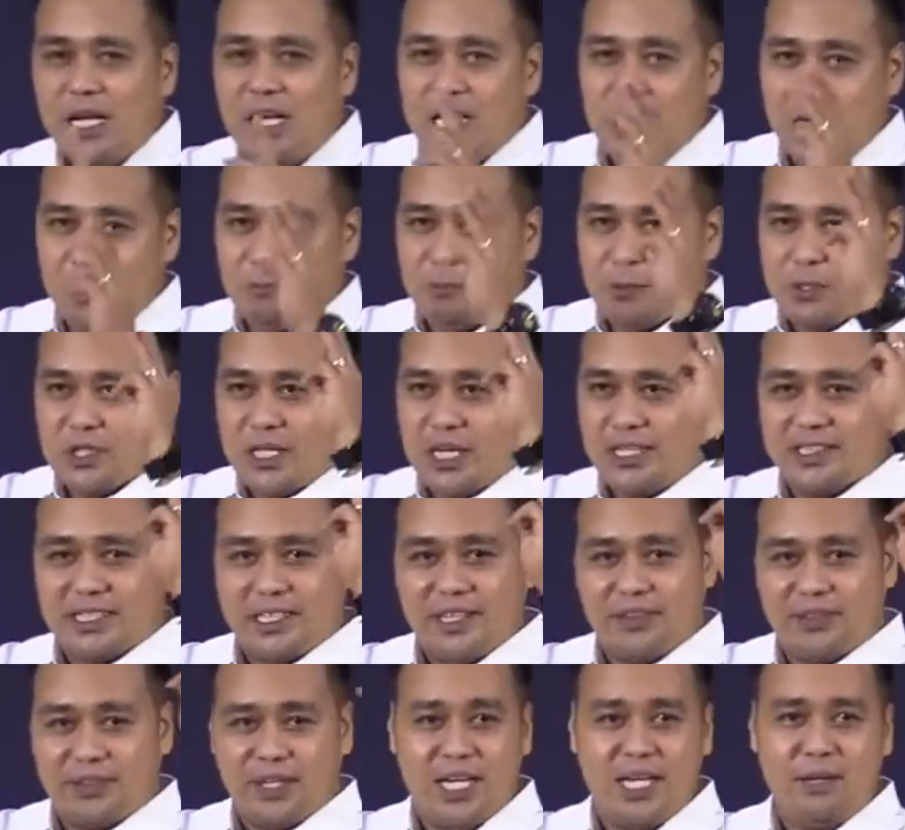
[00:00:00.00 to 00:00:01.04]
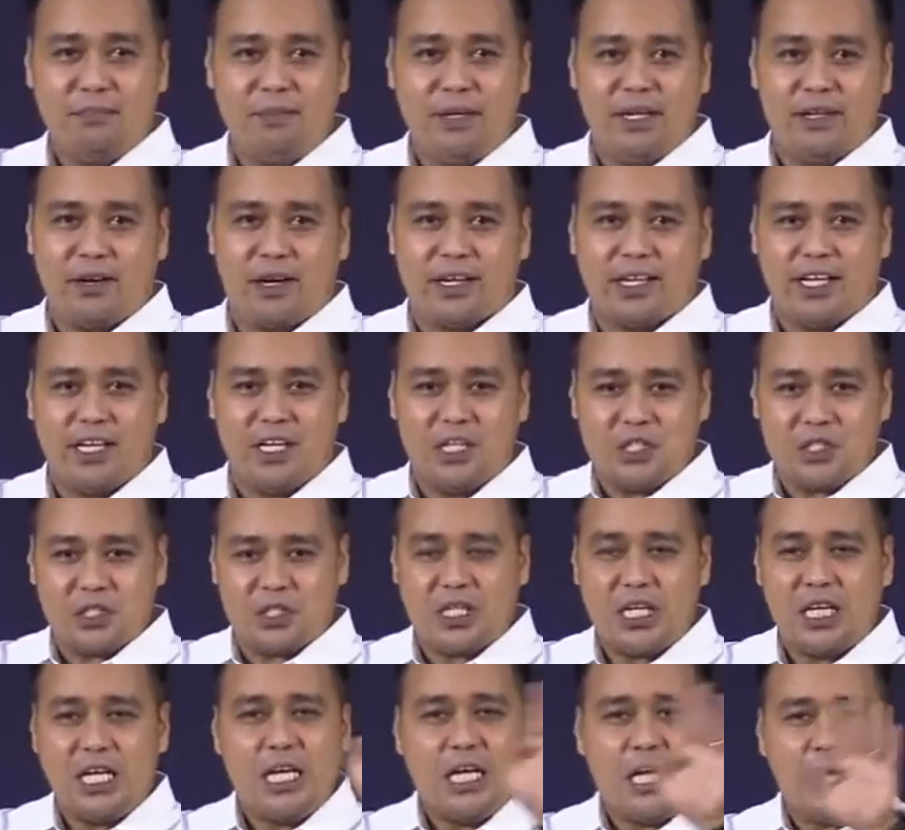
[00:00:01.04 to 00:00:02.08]
He presented three
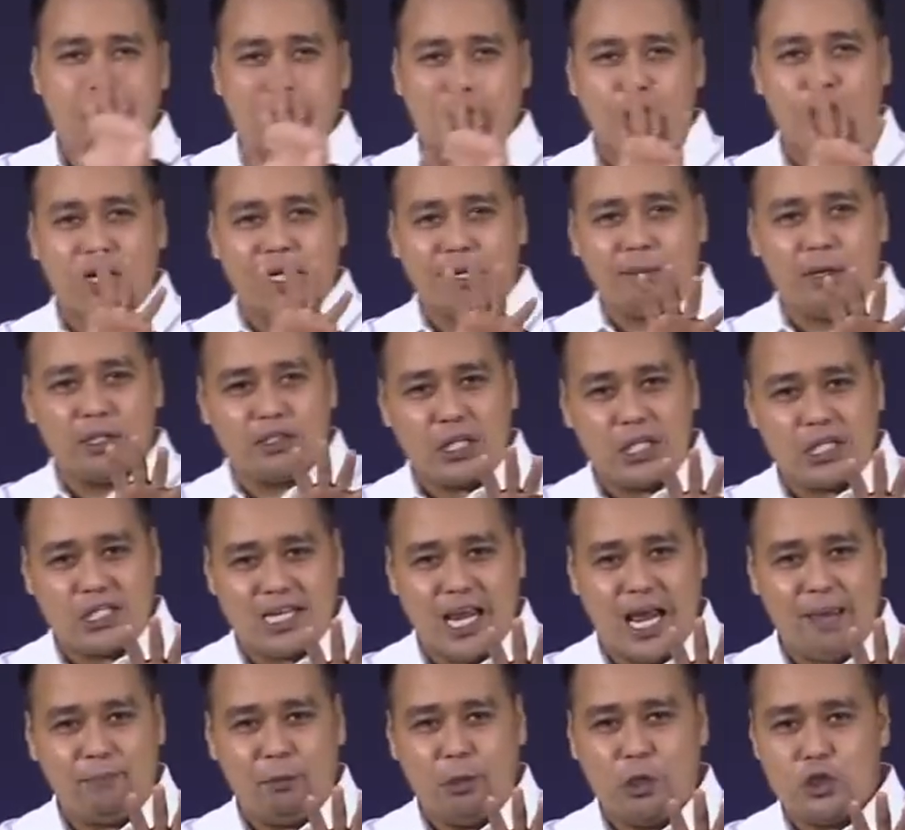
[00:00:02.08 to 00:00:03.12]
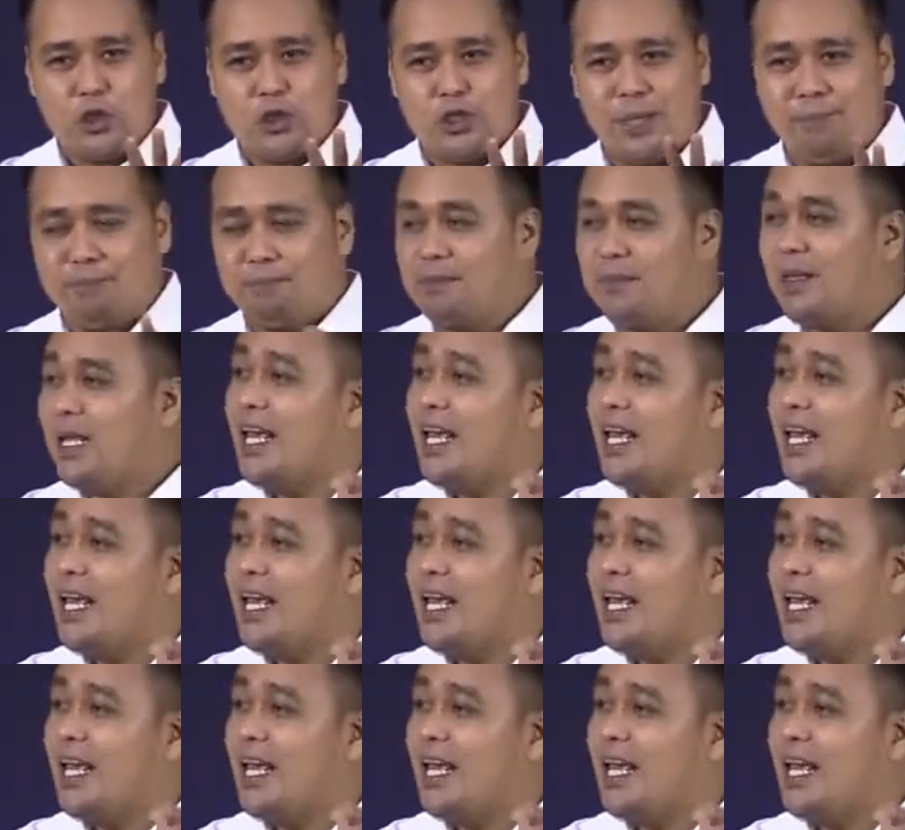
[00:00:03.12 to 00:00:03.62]
miracles. He talked about discipleship.